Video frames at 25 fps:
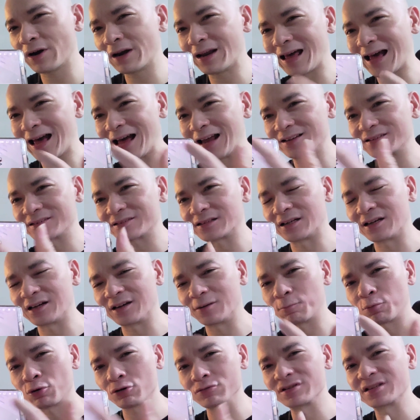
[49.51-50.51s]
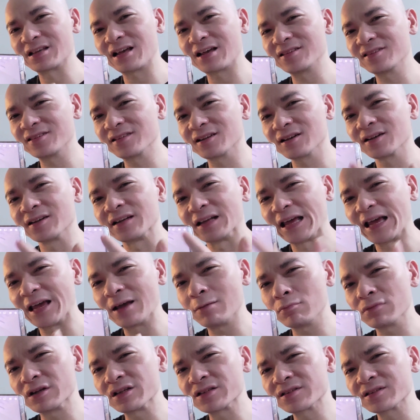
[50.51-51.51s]
that processor
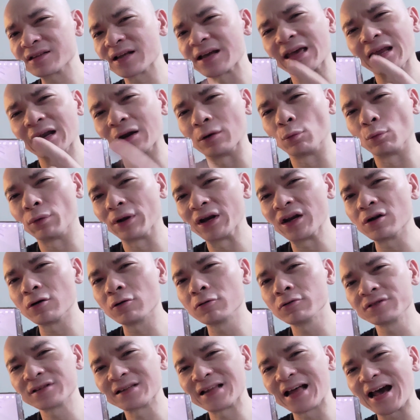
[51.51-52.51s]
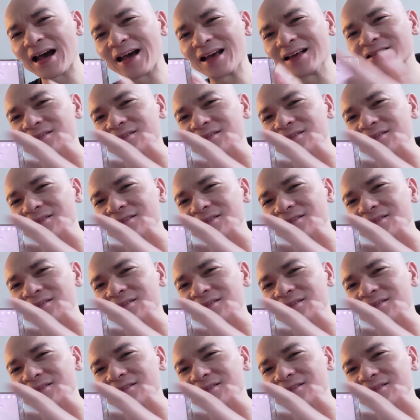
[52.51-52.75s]
name listing in Windows there.